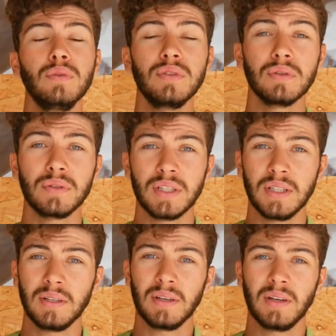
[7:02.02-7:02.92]

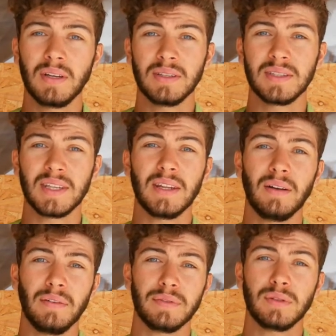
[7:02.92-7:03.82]
2:30 instead
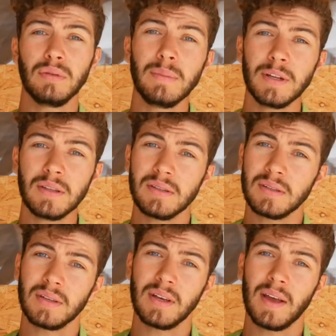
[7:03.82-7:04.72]
of 3
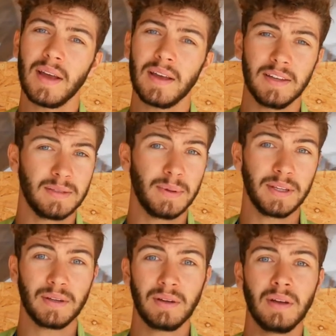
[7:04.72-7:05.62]
minutes, it's
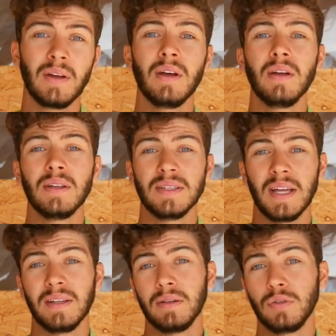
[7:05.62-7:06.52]
better
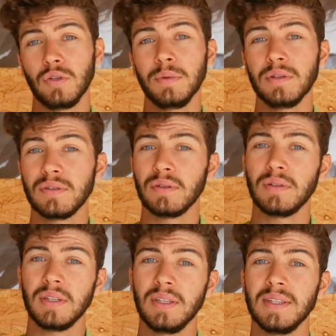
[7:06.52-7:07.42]
than 2 minutes
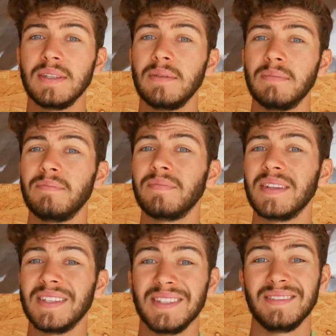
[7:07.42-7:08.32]
30
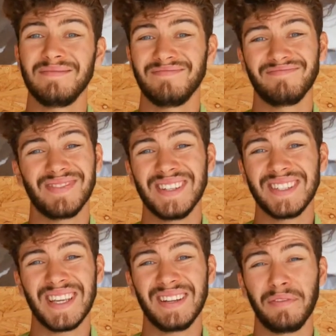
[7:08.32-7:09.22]

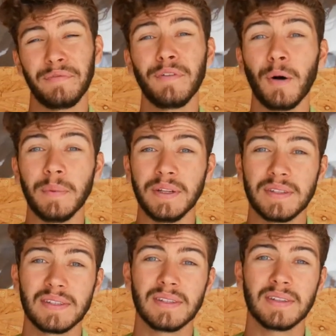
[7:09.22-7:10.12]
instead of 4
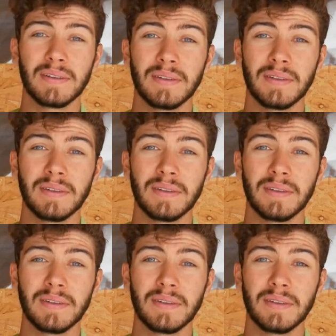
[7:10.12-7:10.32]
minutes.